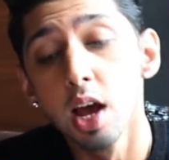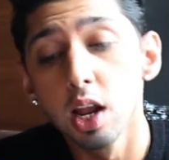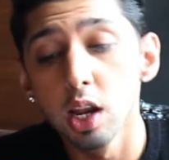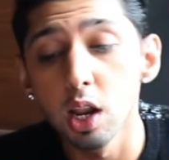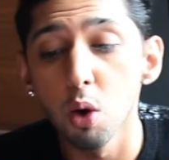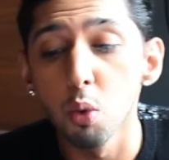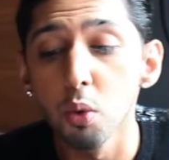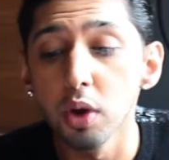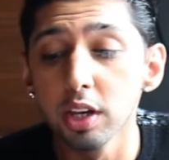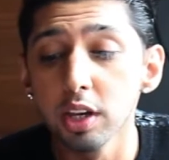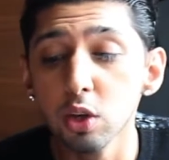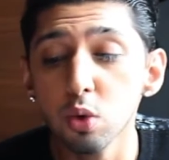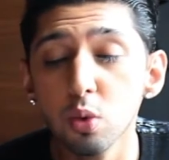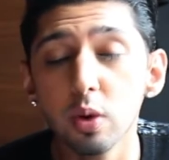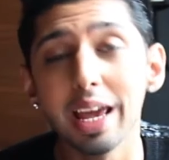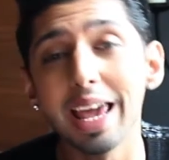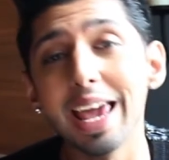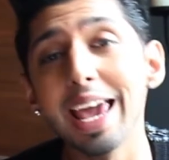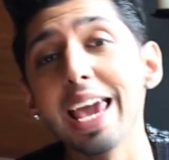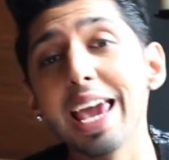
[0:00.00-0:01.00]
Now, when
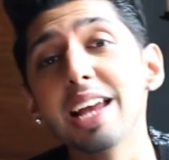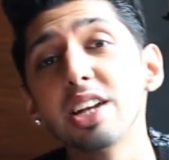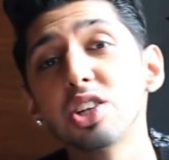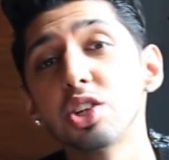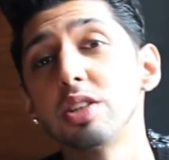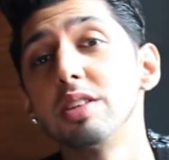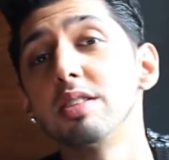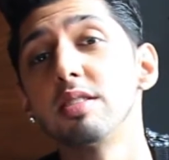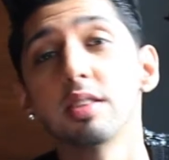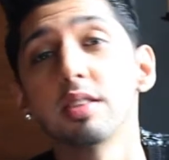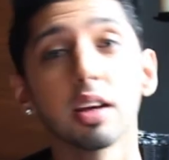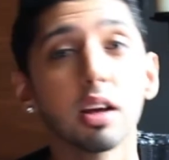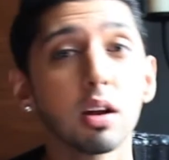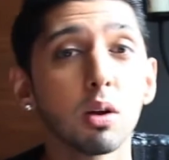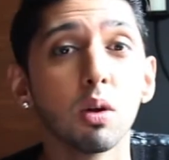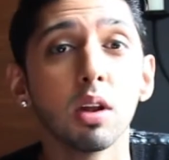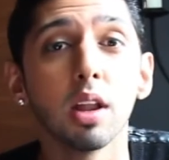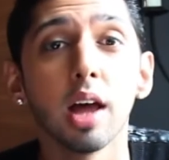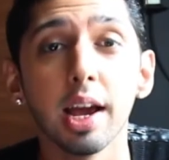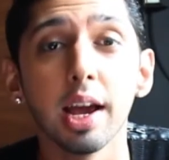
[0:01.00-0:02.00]
you age the
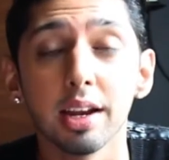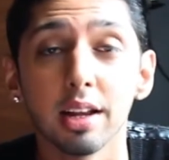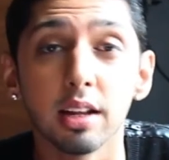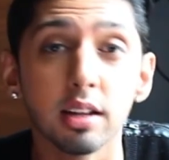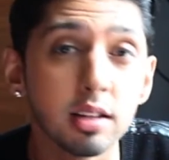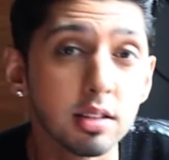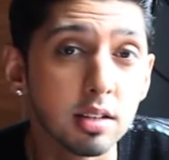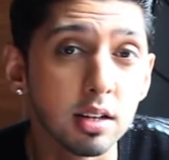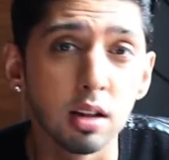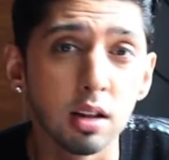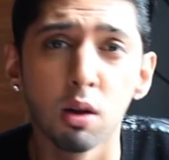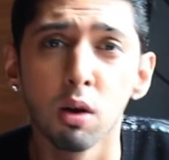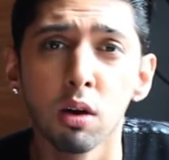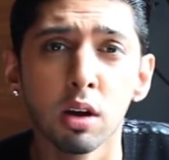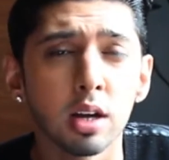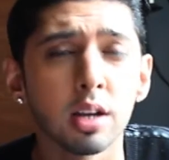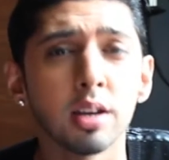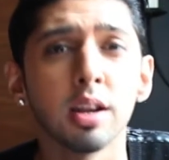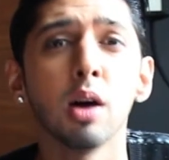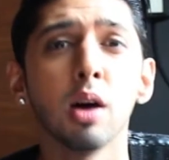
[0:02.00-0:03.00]
Siglo line a little
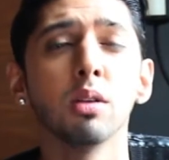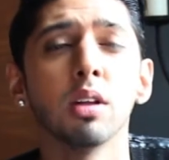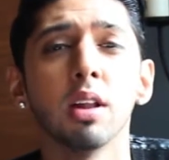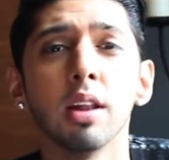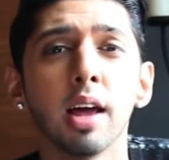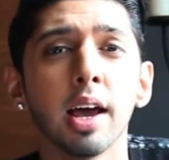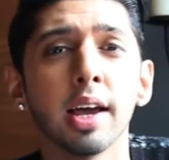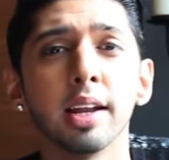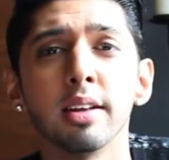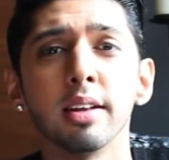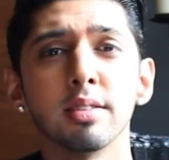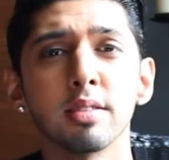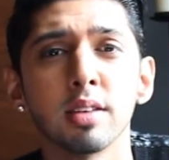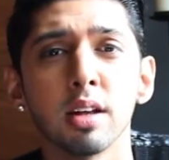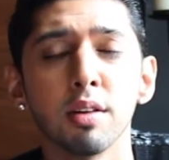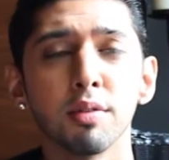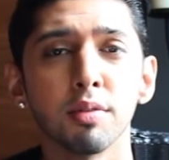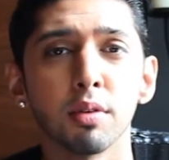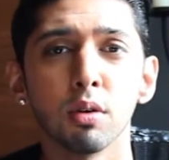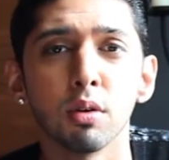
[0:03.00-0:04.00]
longer down the line
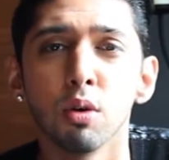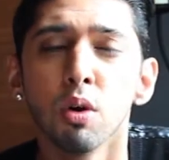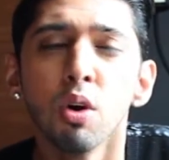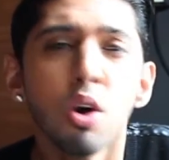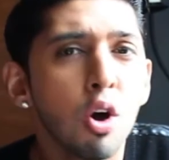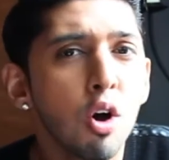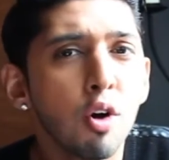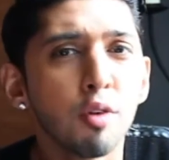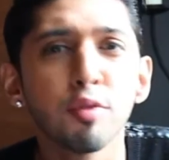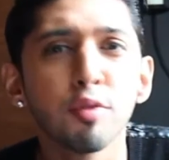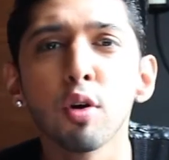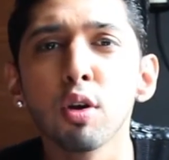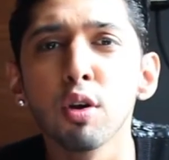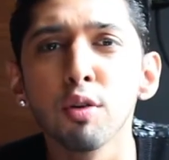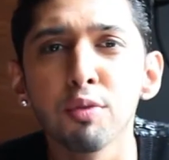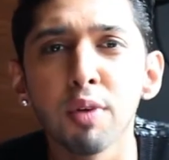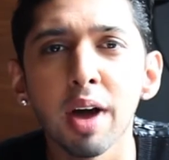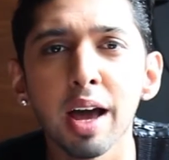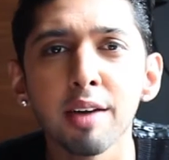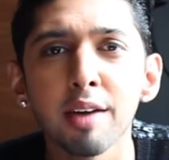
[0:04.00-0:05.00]
itself, you know, 4 to
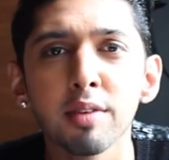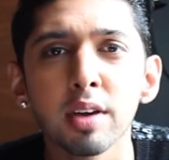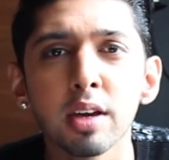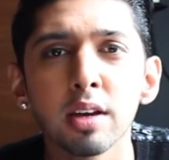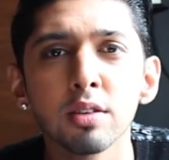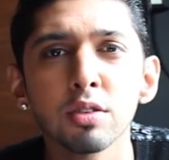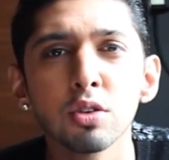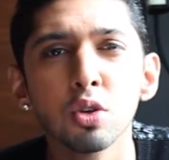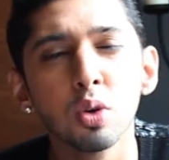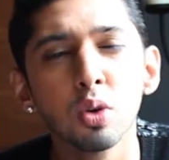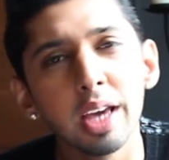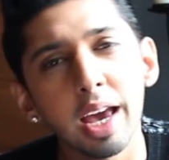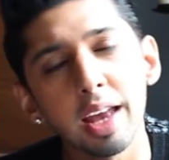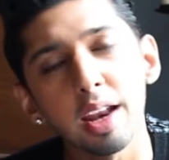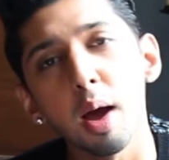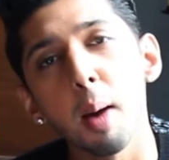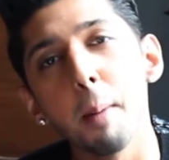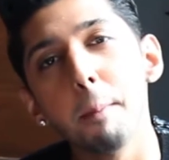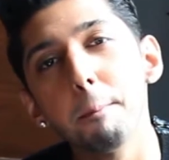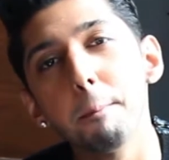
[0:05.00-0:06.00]
5 years, you get
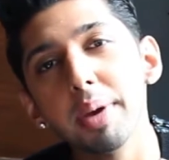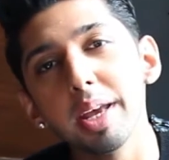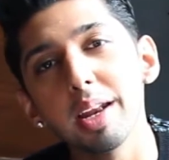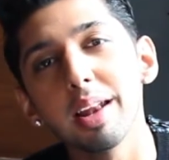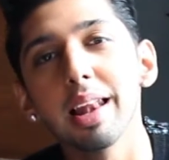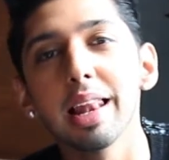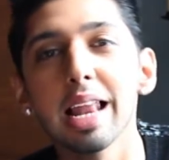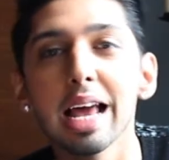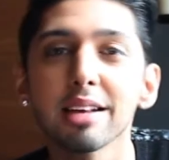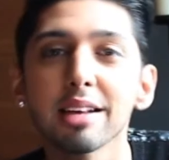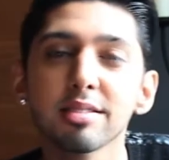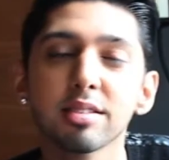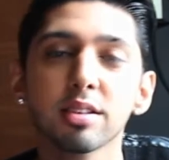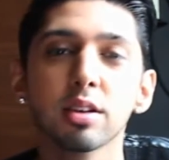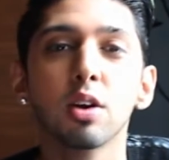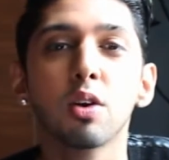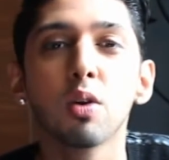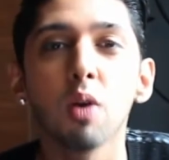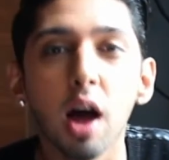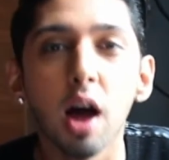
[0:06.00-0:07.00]
a bit
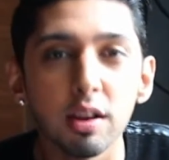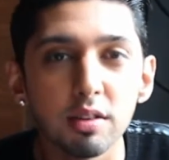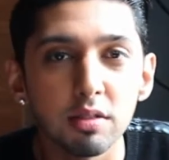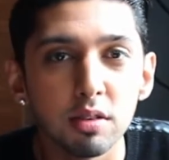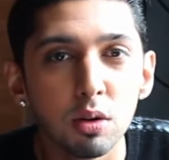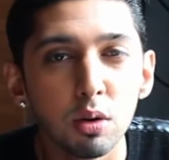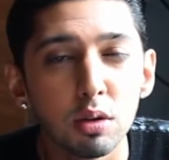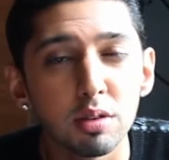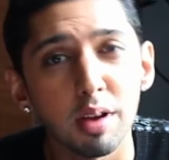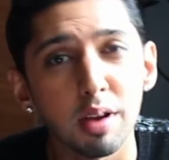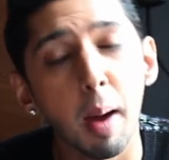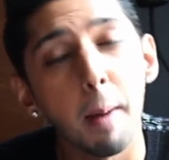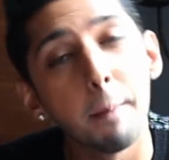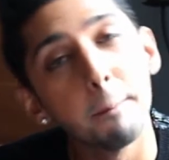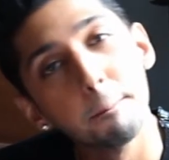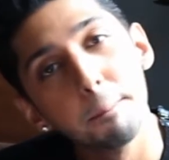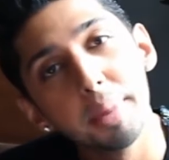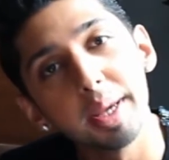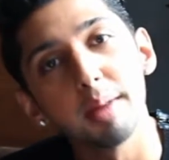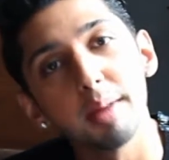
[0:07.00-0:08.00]
less grass notes, a
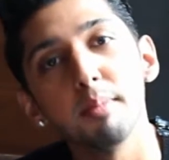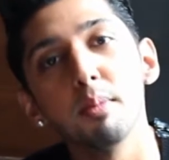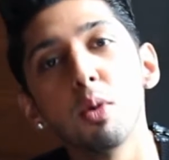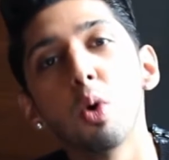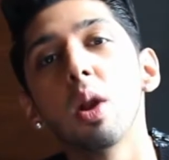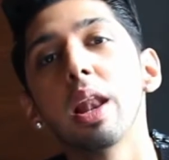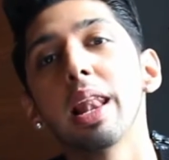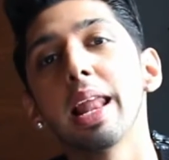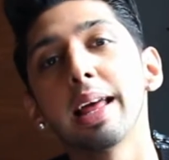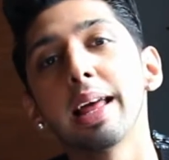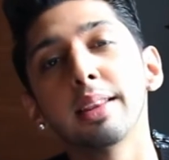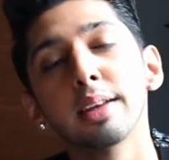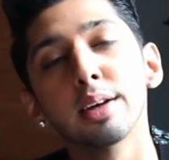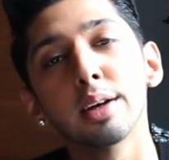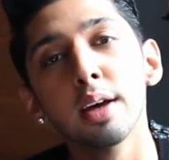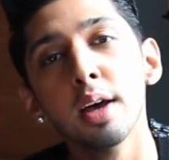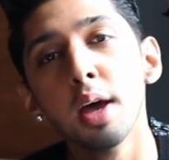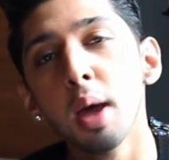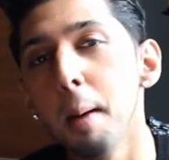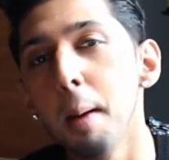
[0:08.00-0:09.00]
bit more
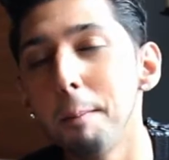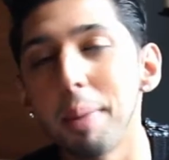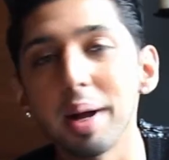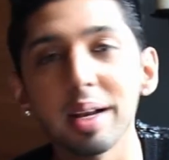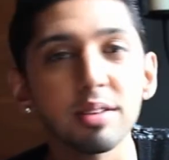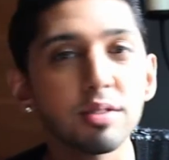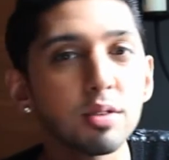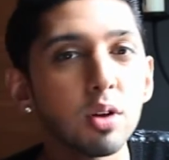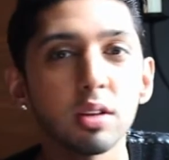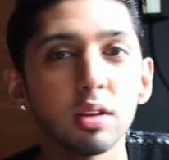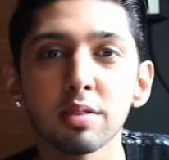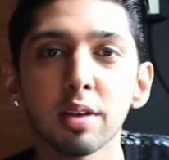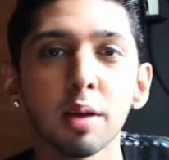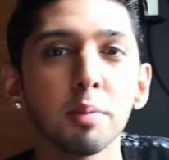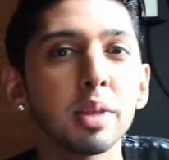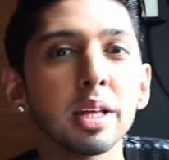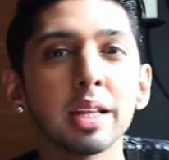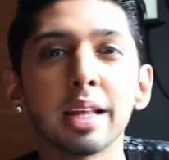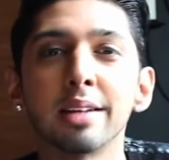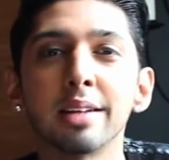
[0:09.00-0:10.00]
leather, but it's not
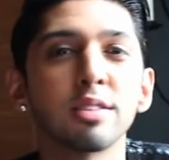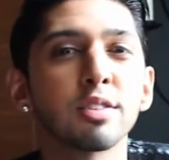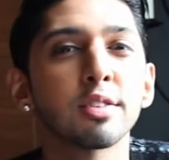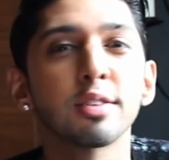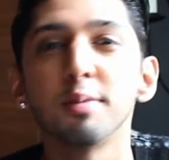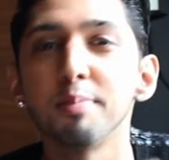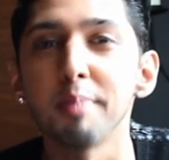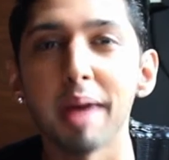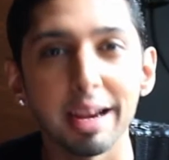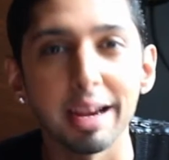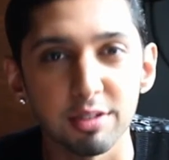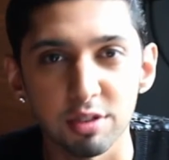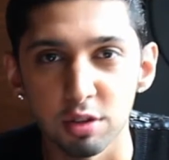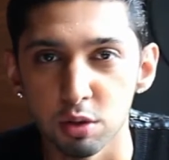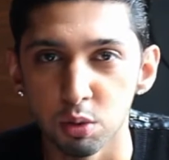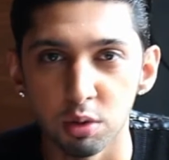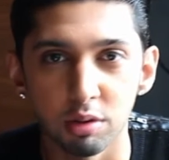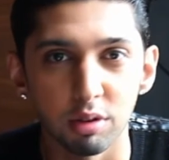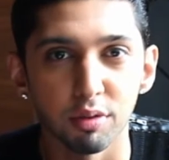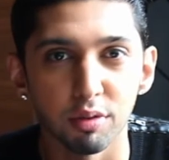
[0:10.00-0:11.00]
something that smacks
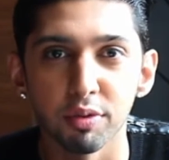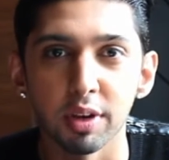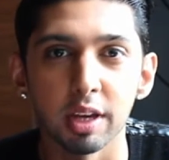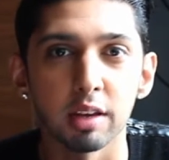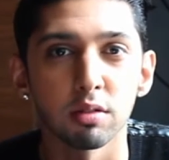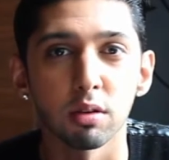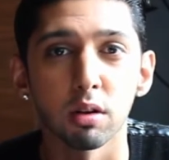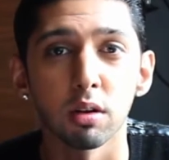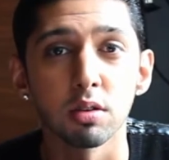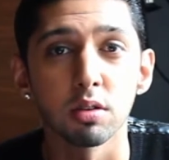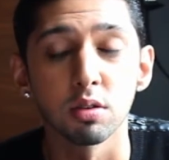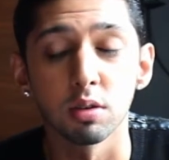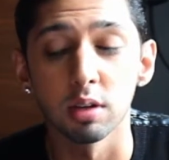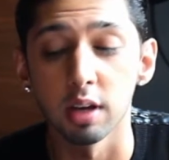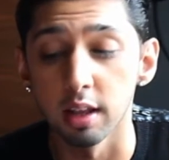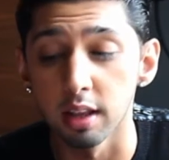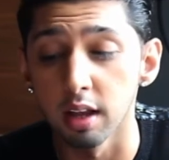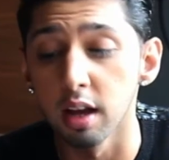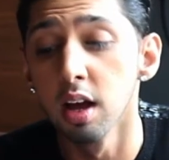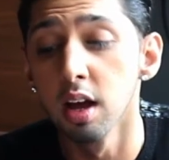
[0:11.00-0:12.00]
you in the face
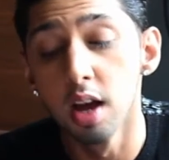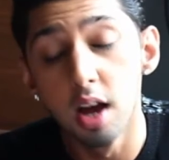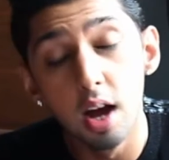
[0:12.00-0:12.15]
altogether.